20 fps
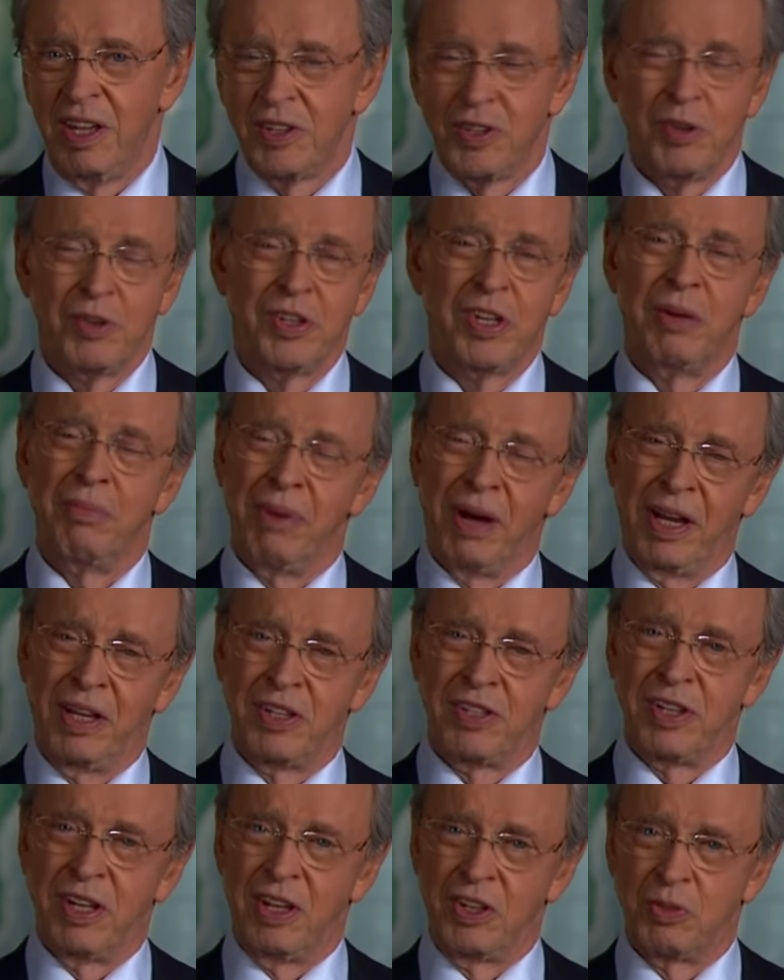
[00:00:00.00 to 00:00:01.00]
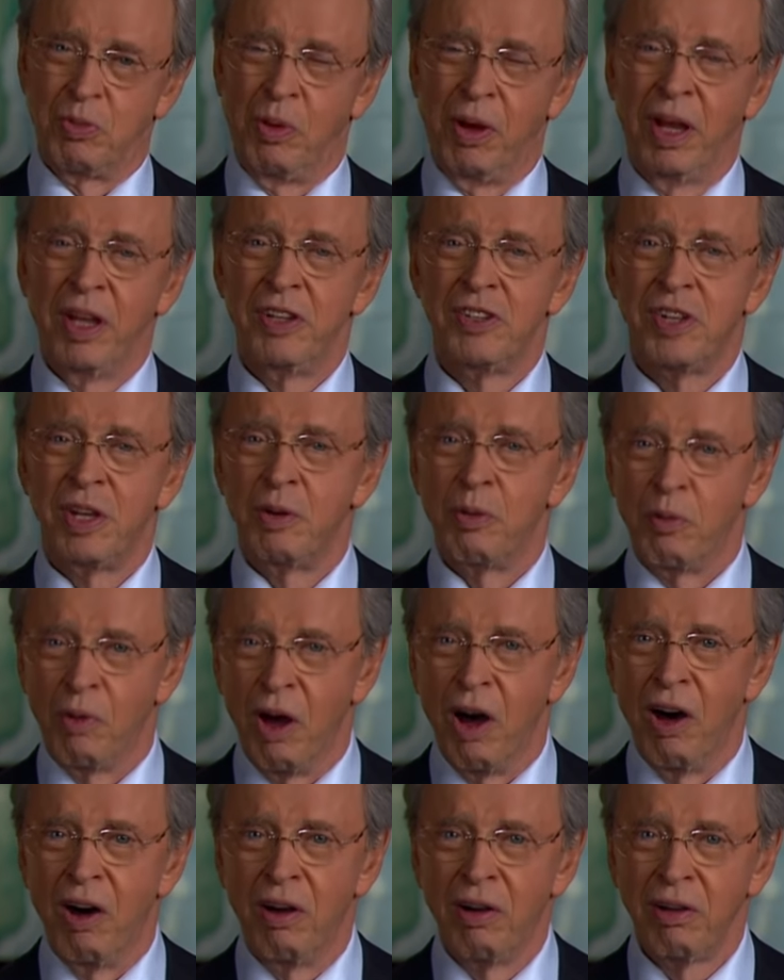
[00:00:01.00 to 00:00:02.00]
So somebody says, well, is it
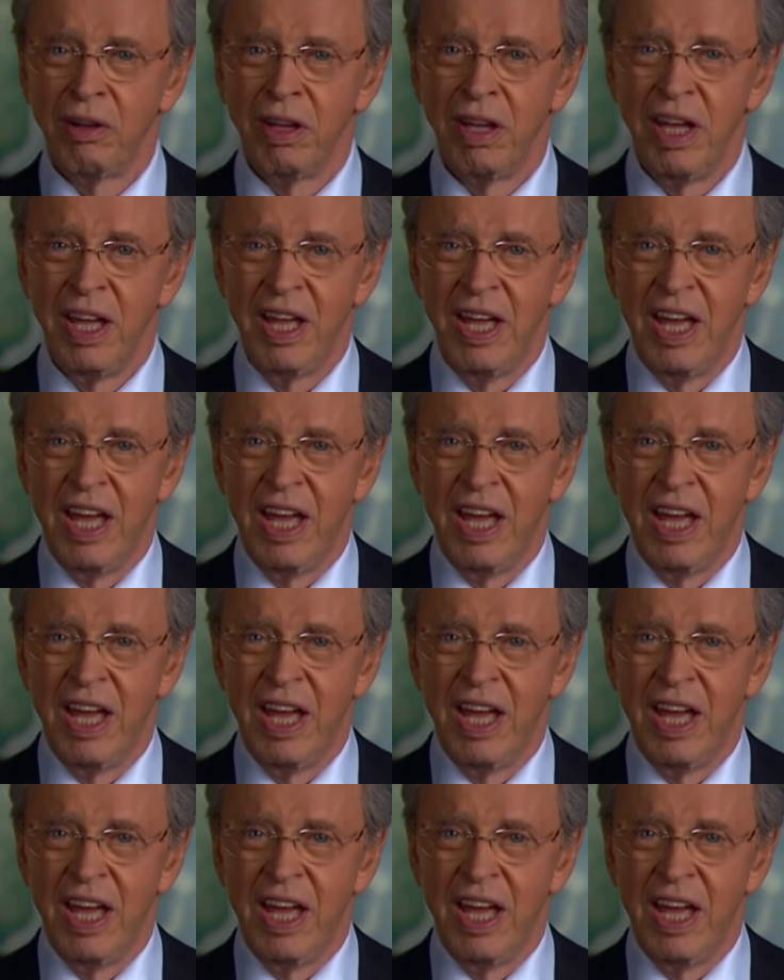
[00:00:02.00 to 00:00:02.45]
wrong